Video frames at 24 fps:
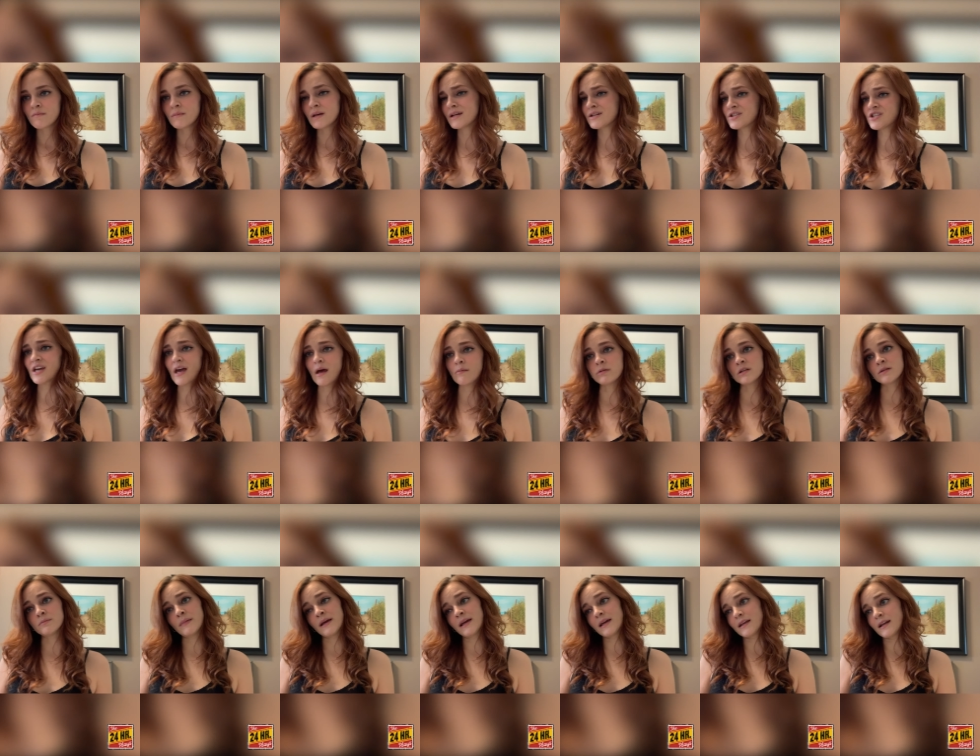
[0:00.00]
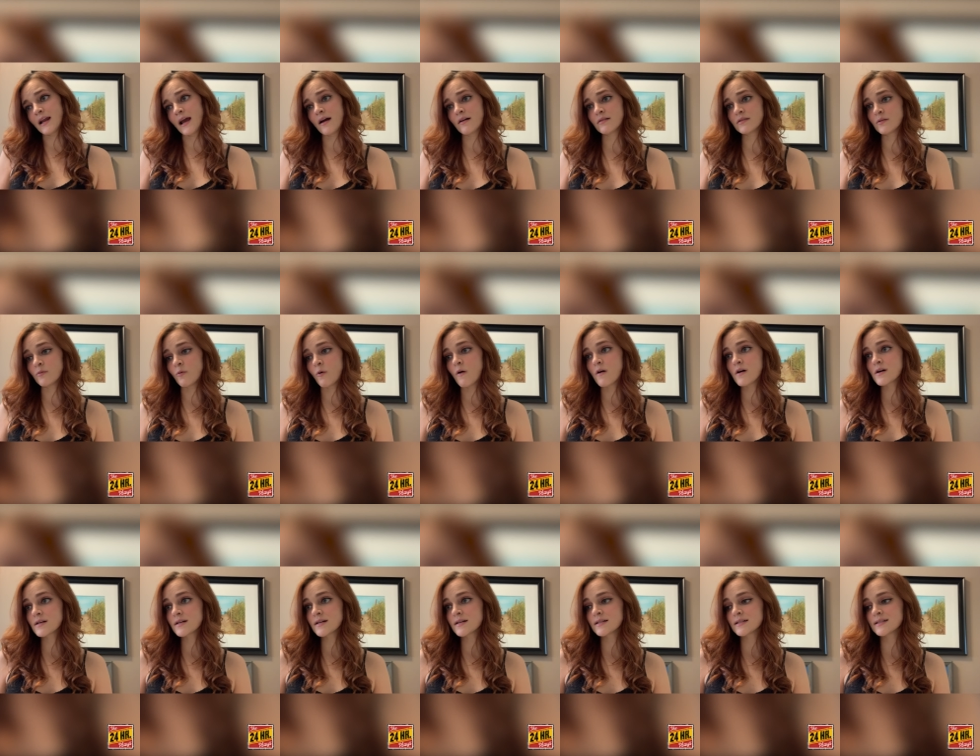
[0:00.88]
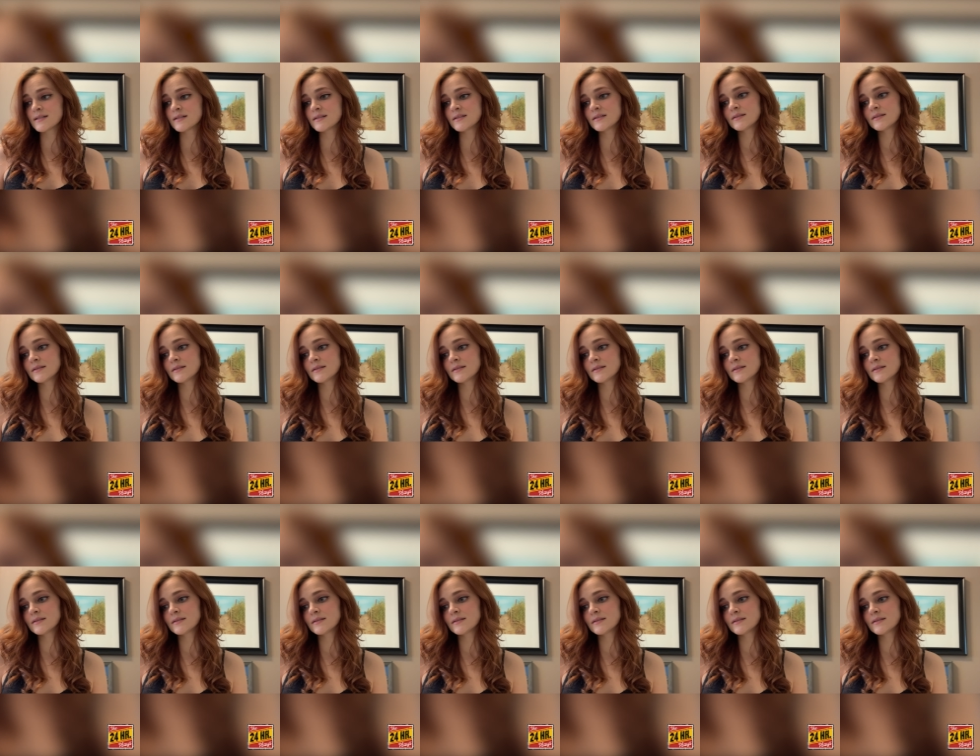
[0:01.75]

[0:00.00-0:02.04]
me and Chad were making out in the water.